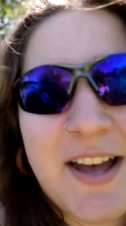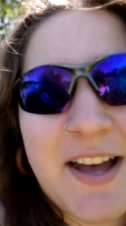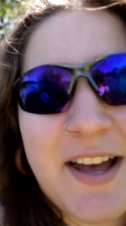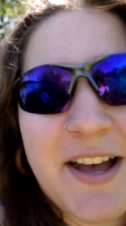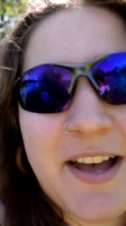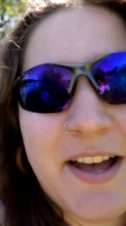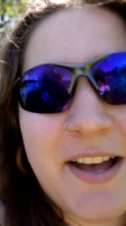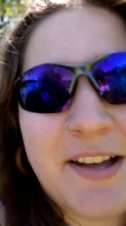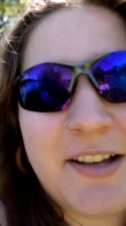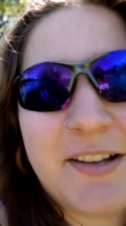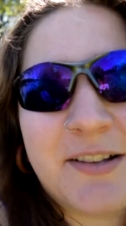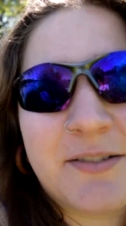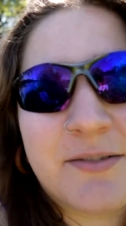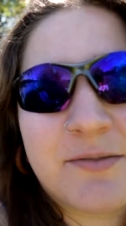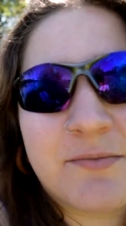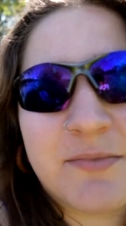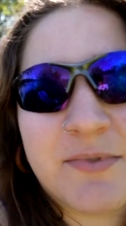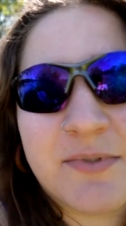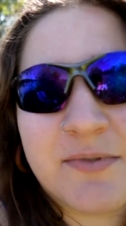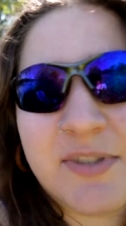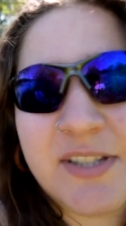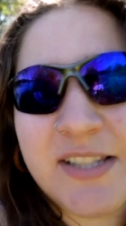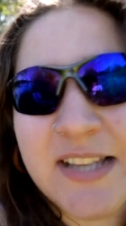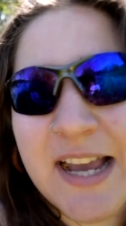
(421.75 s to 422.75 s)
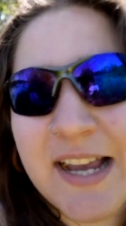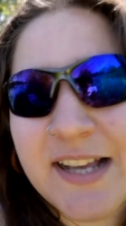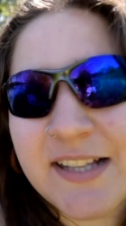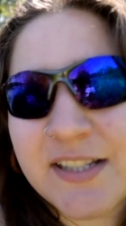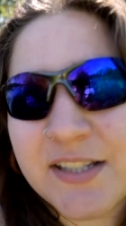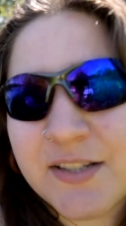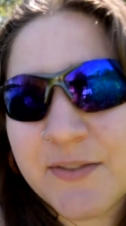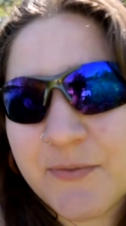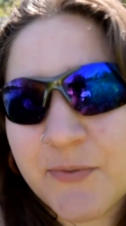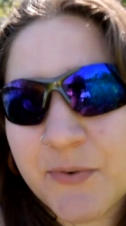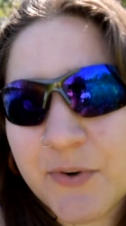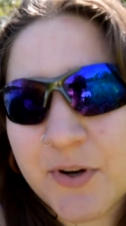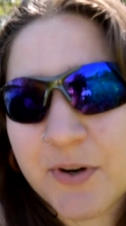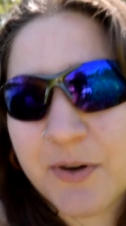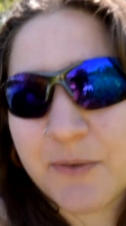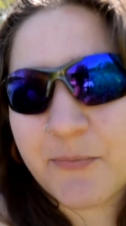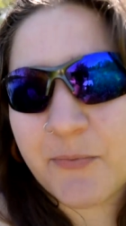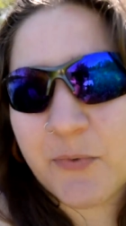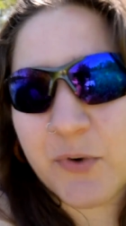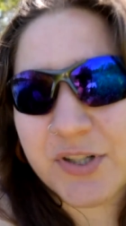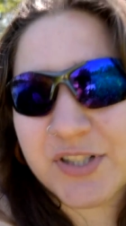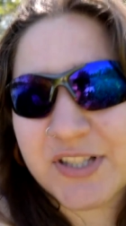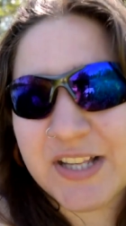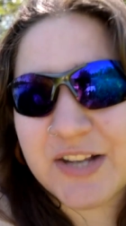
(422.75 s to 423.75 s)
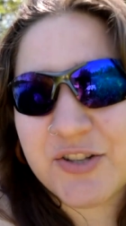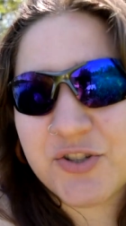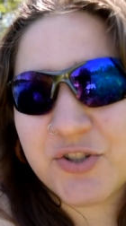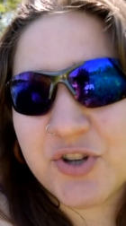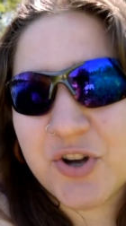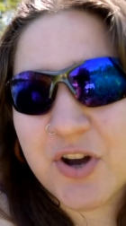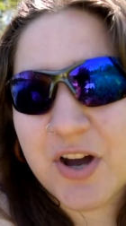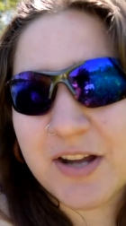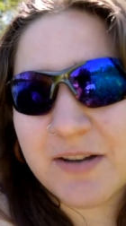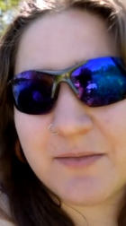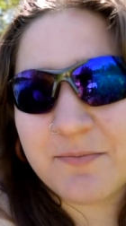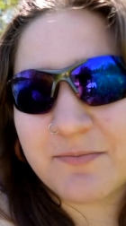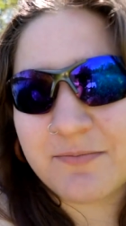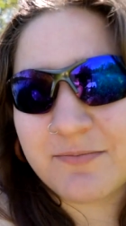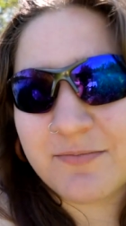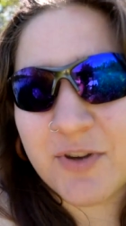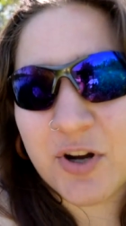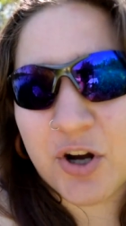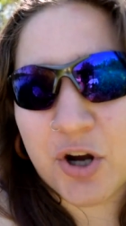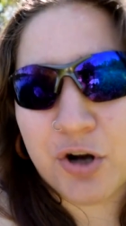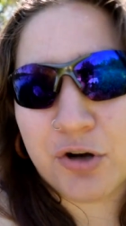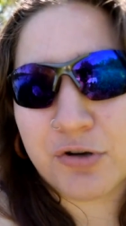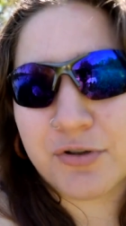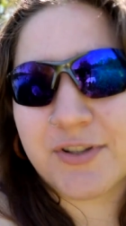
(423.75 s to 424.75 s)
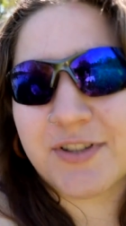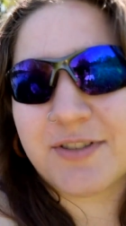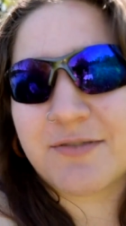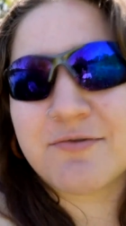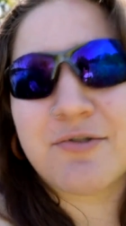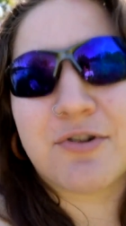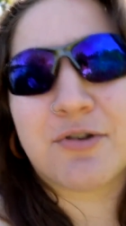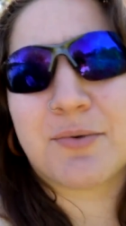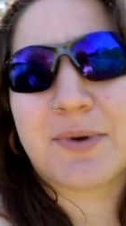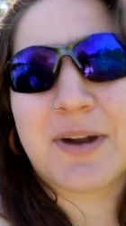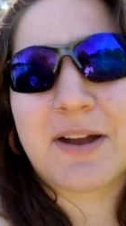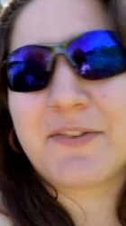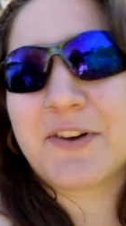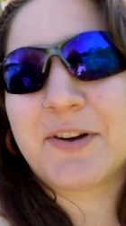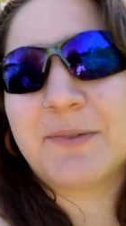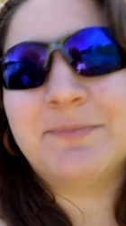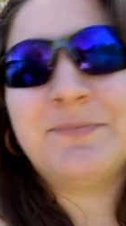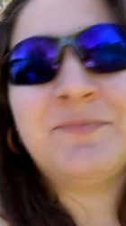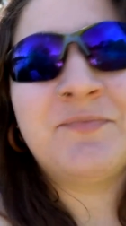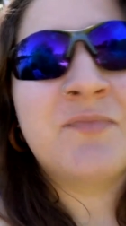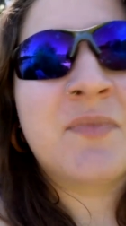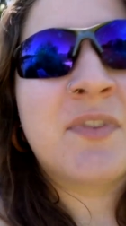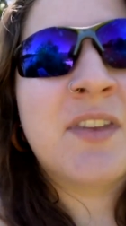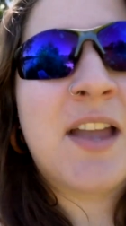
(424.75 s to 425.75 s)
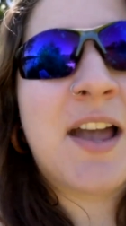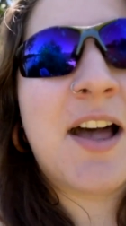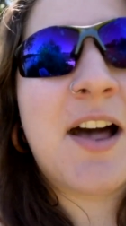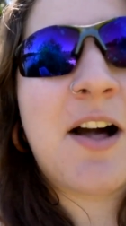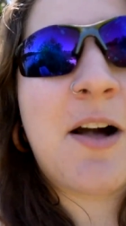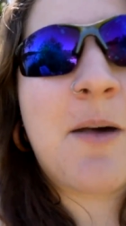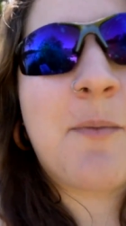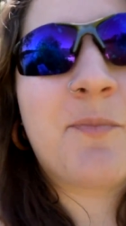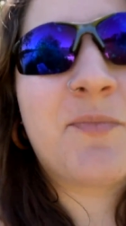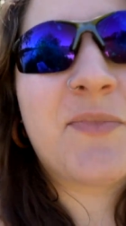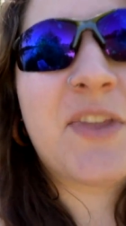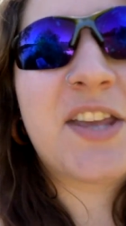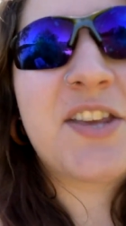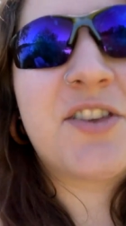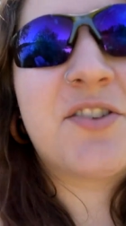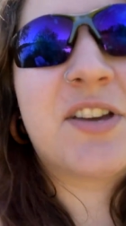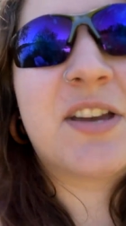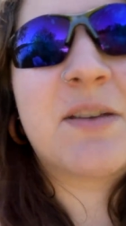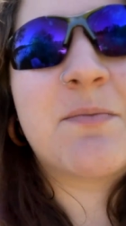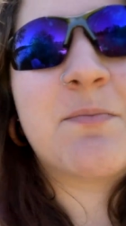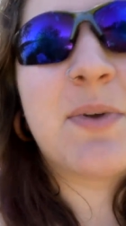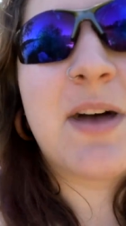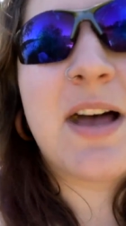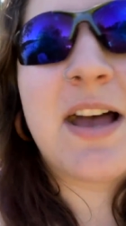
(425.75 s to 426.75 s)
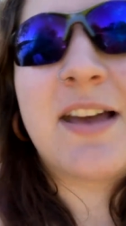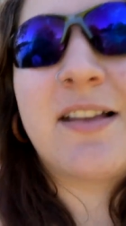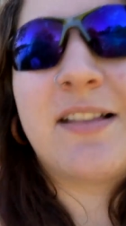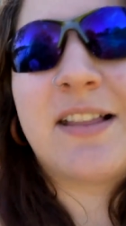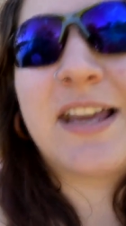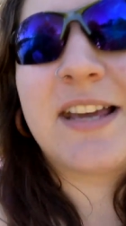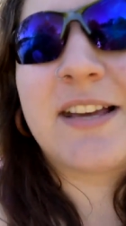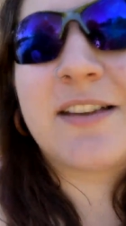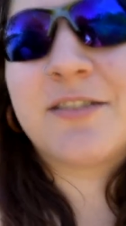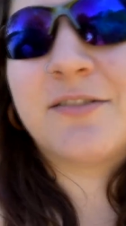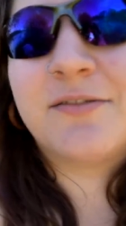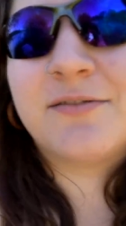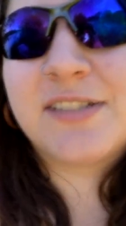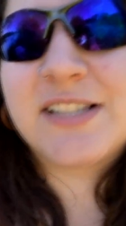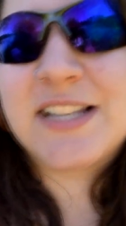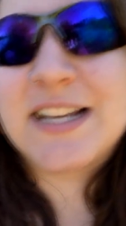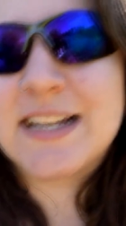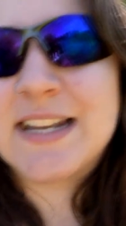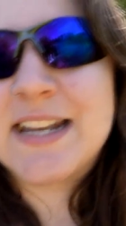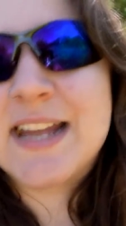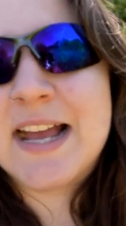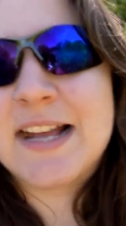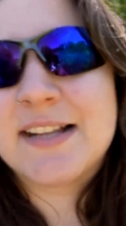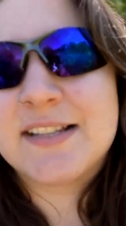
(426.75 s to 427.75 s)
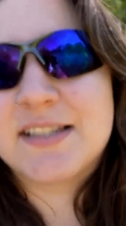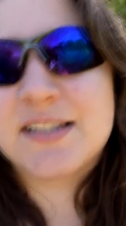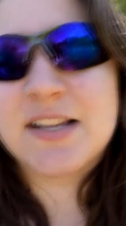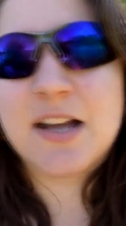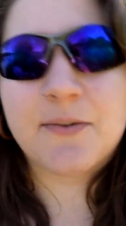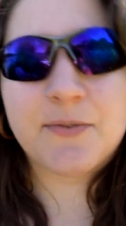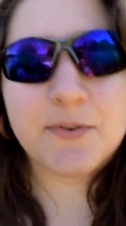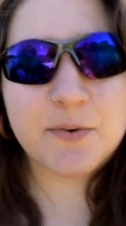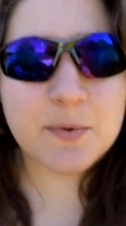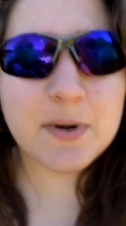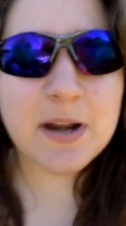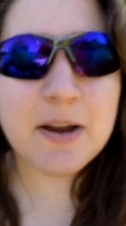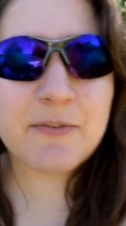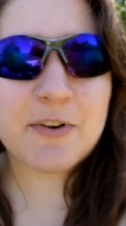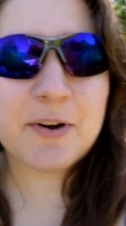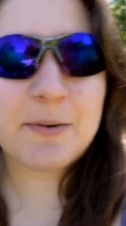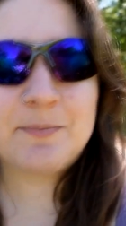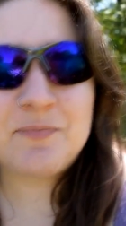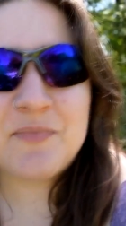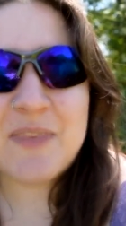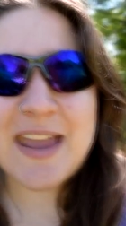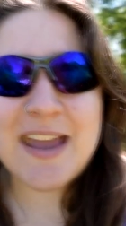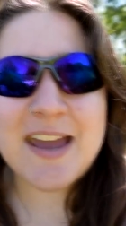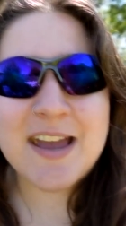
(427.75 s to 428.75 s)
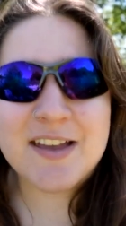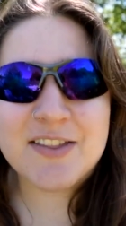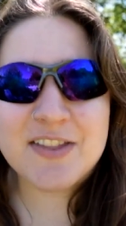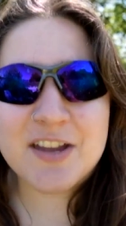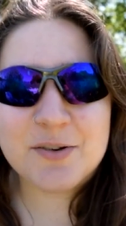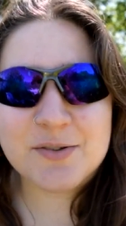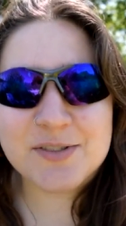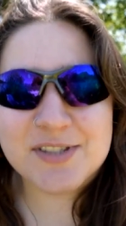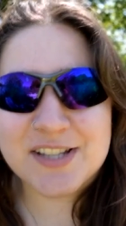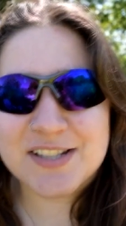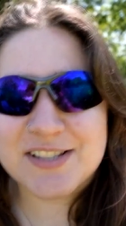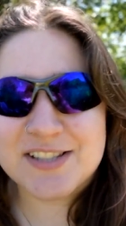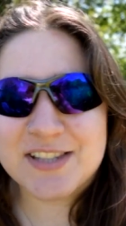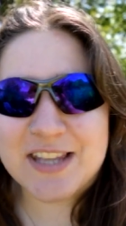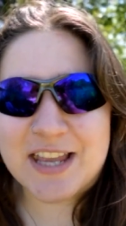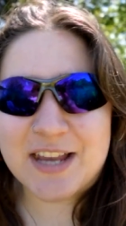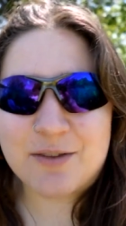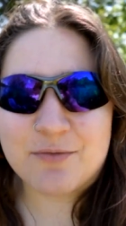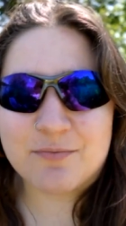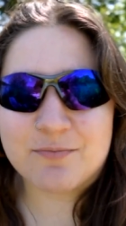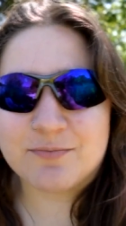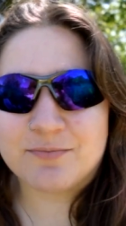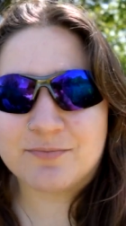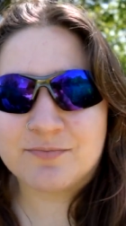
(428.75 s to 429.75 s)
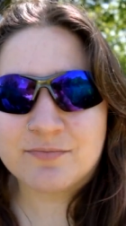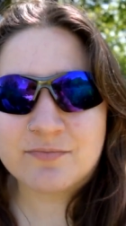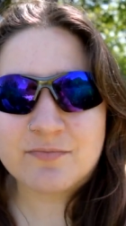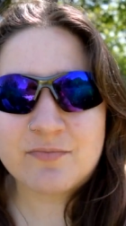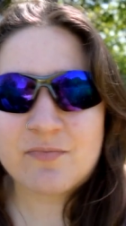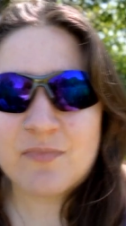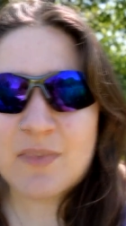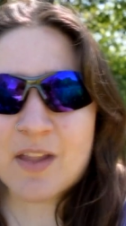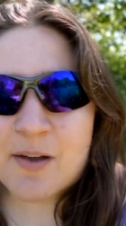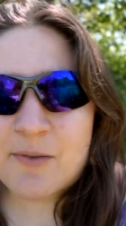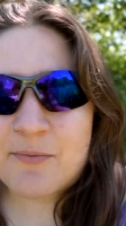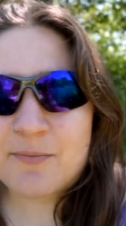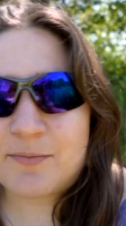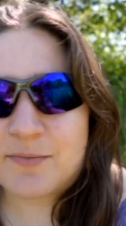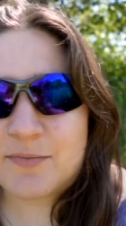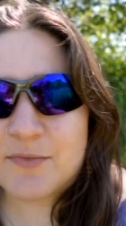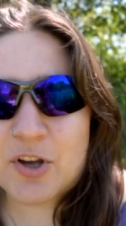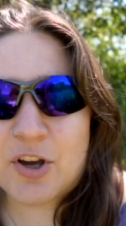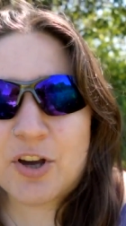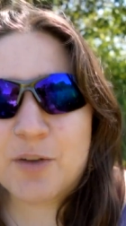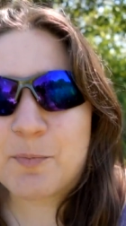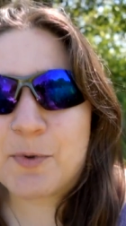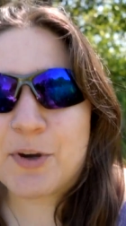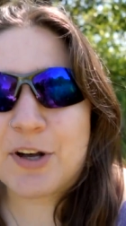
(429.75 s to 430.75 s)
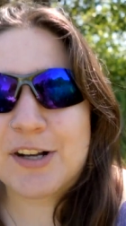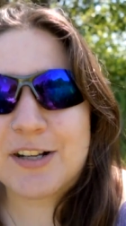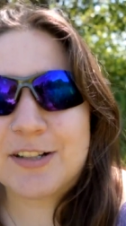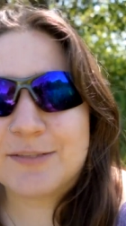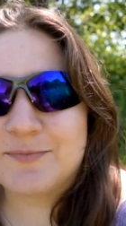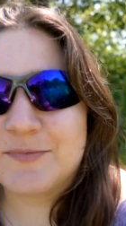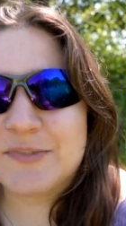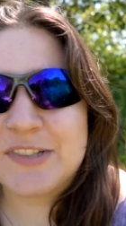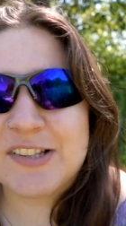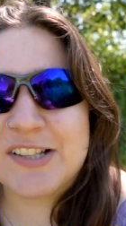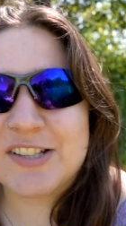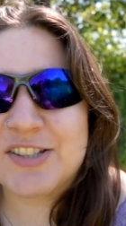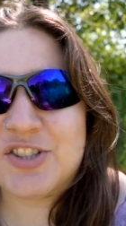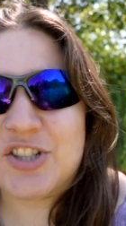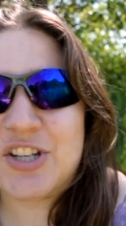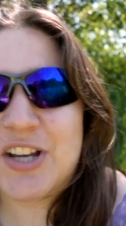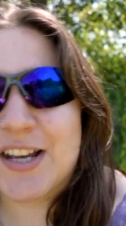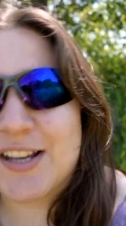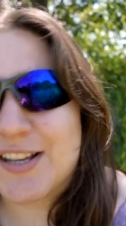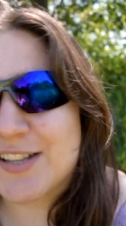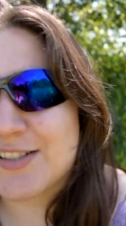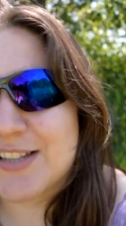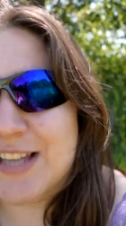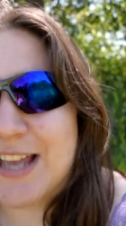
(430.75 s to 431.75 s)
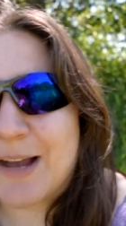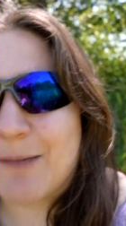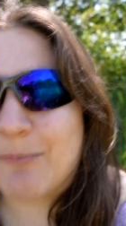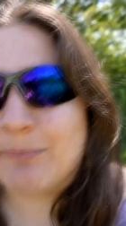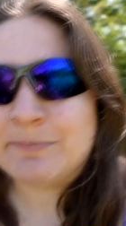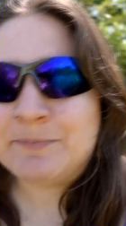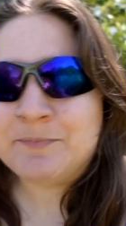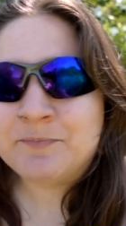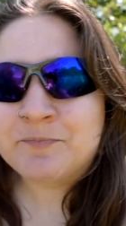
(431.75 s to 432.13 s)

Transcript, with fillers: uh, sites for Fort St. John Earth or whatever um, that you can buy like secondhand stuff or whatever. And there was this like cookbook, and this chick is like,